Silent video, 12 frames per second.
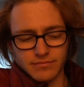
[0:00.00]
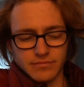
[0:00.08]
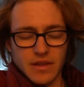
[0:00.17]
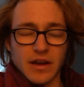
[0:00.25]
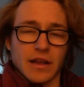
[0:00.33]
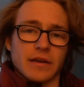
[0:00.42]

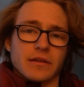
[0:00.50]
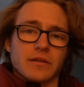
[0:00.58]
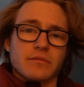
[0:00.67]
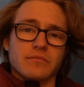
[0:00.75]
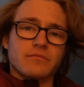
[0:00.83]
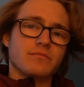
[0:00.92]
Not
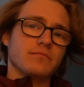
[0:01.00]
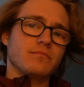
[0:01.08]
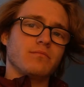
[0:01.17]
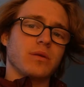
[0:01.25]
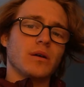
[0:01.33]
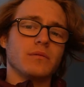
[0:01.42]
ideal,
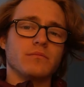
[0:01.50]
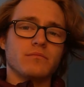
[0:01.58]
but